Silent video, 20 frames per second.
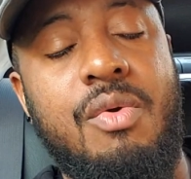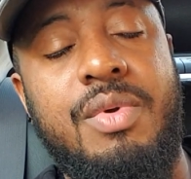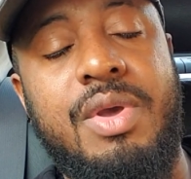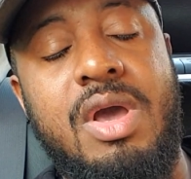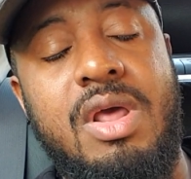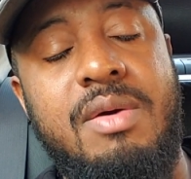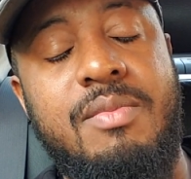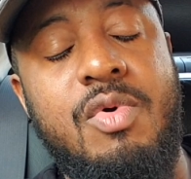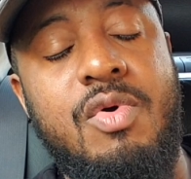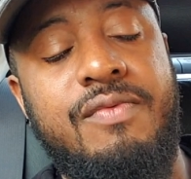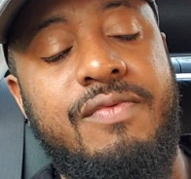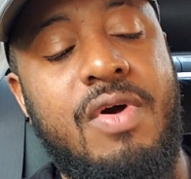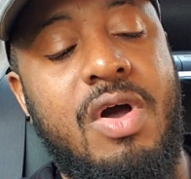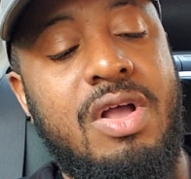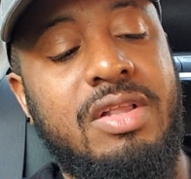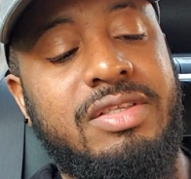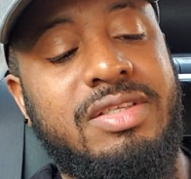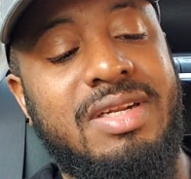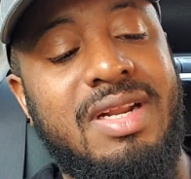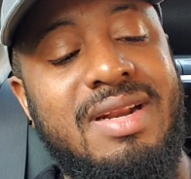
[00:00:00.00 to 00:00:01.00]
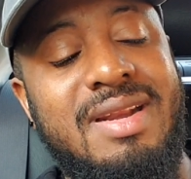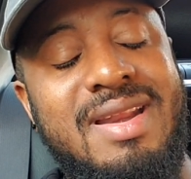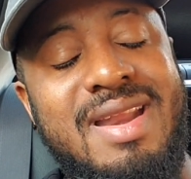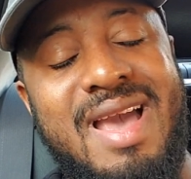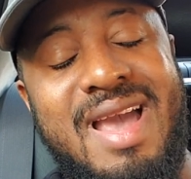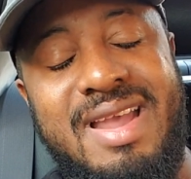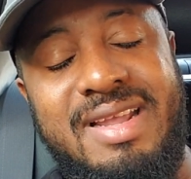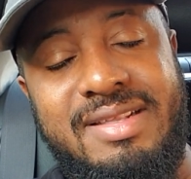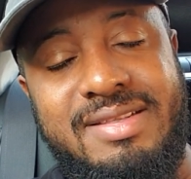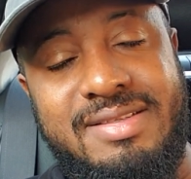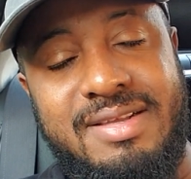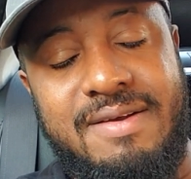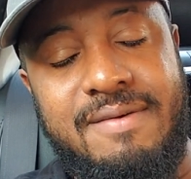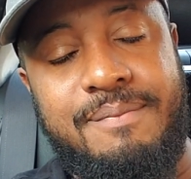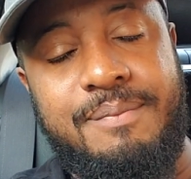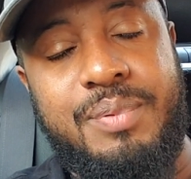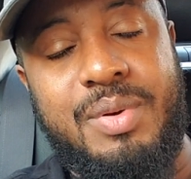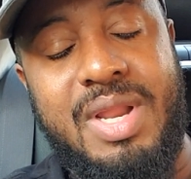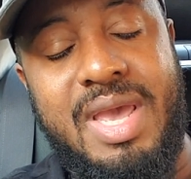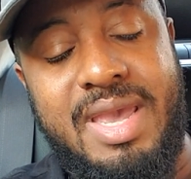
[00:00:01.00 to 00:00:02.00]
we're going to move on to the 9th
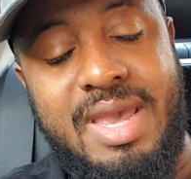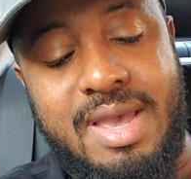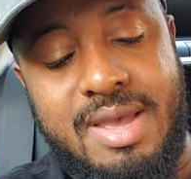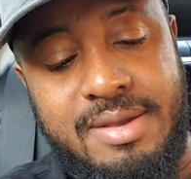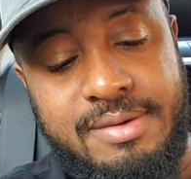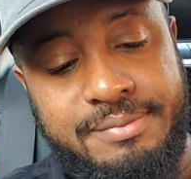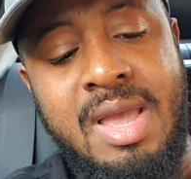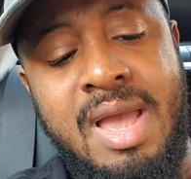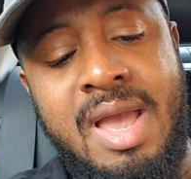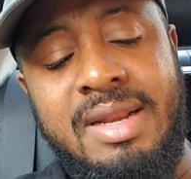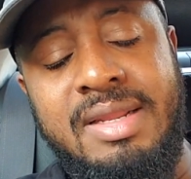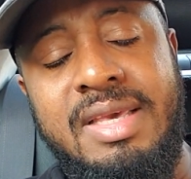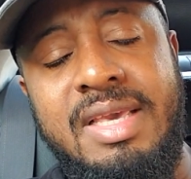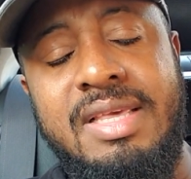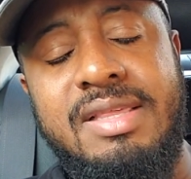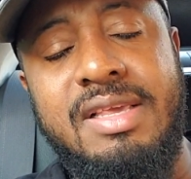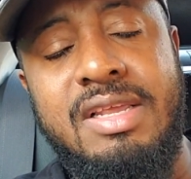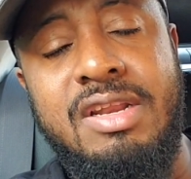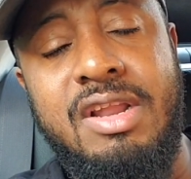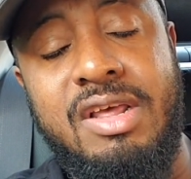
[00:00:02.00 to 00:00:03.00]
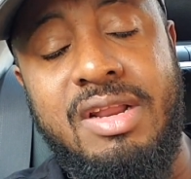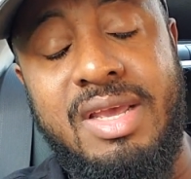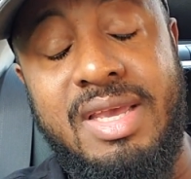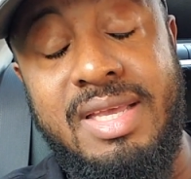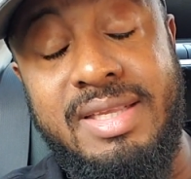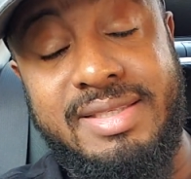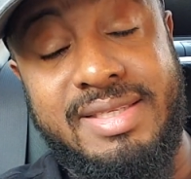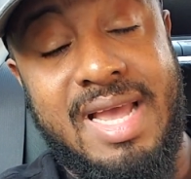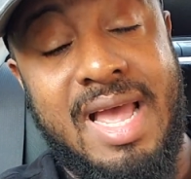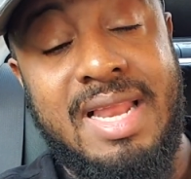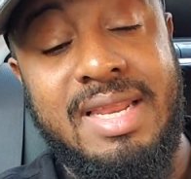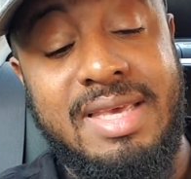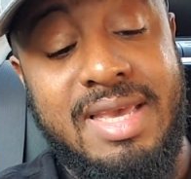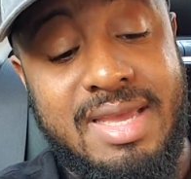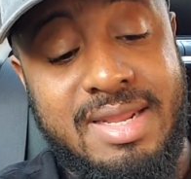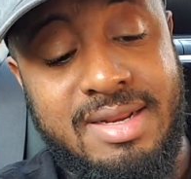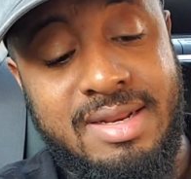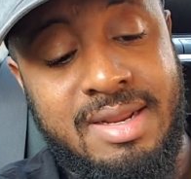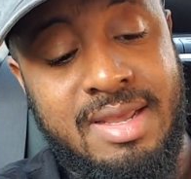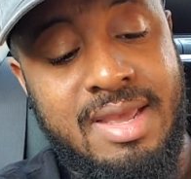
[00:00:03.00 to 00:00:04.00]
player, and he's another
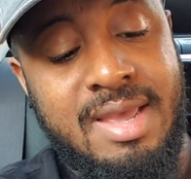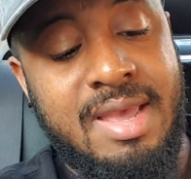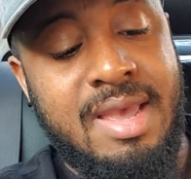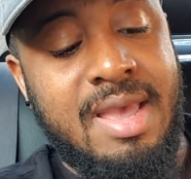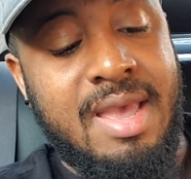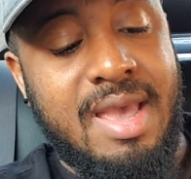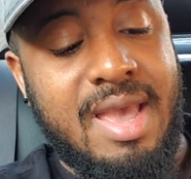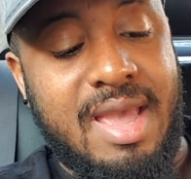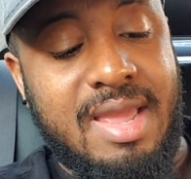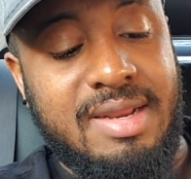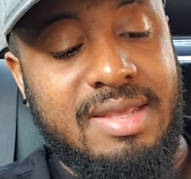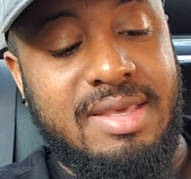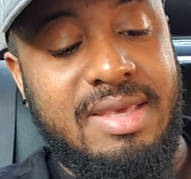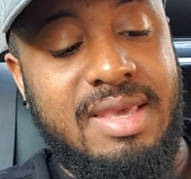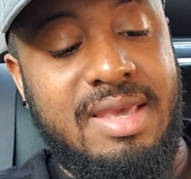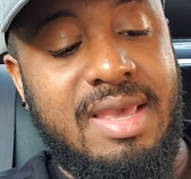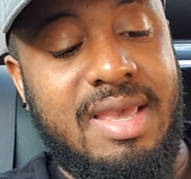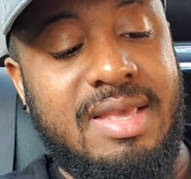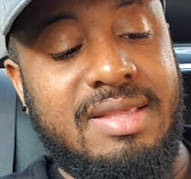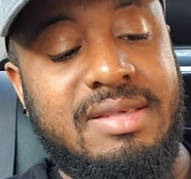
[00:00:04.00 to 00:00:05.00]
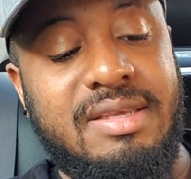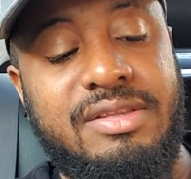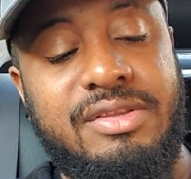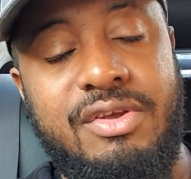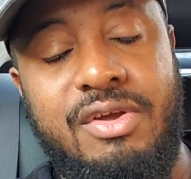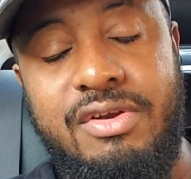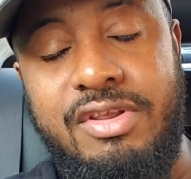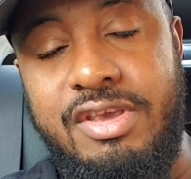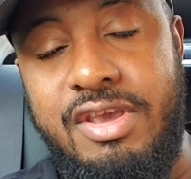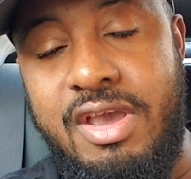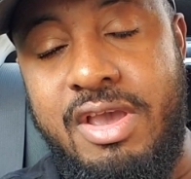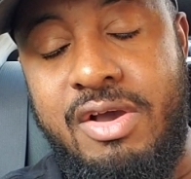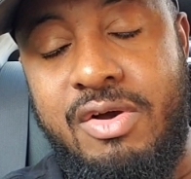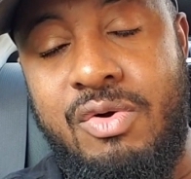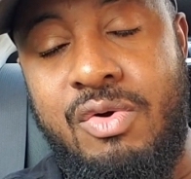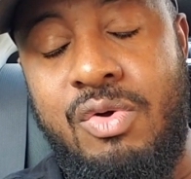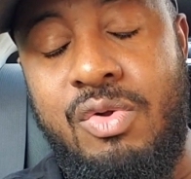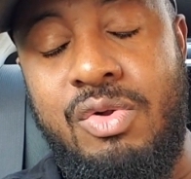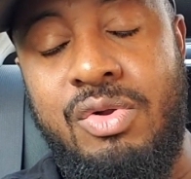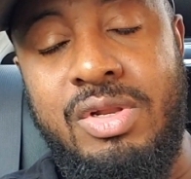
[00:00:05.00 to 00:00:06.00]
Italian. And he is a
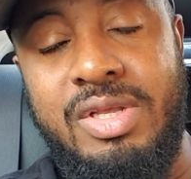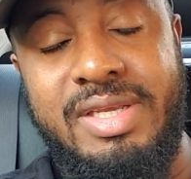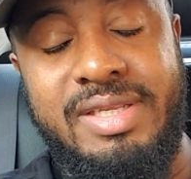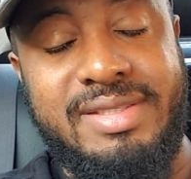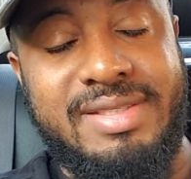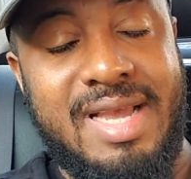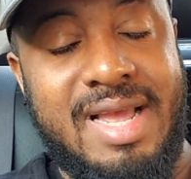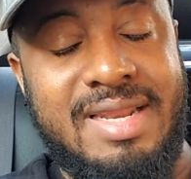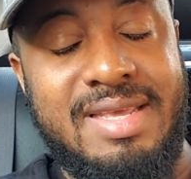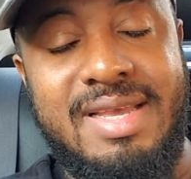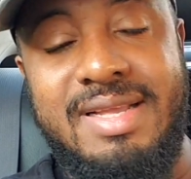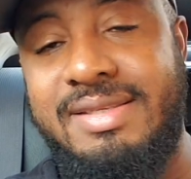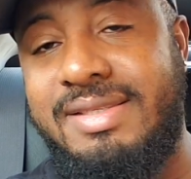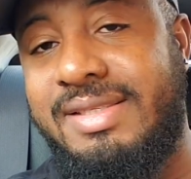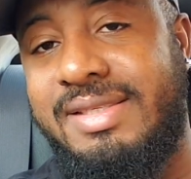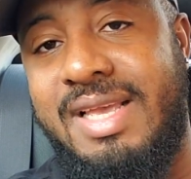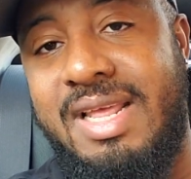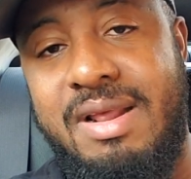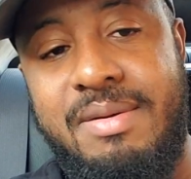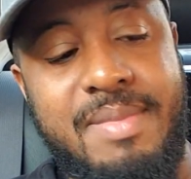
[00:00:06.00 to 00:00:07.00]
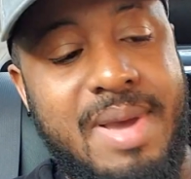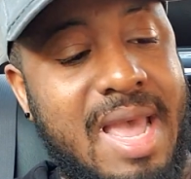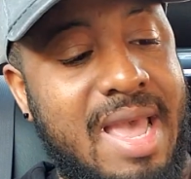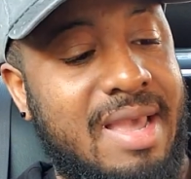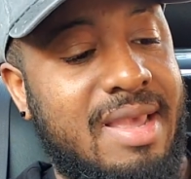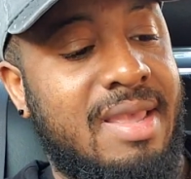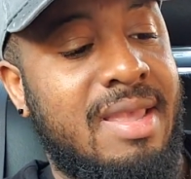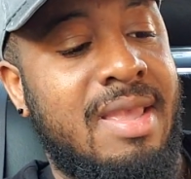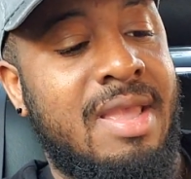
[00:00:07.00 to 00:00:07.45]
30-year-old Italian centre-back,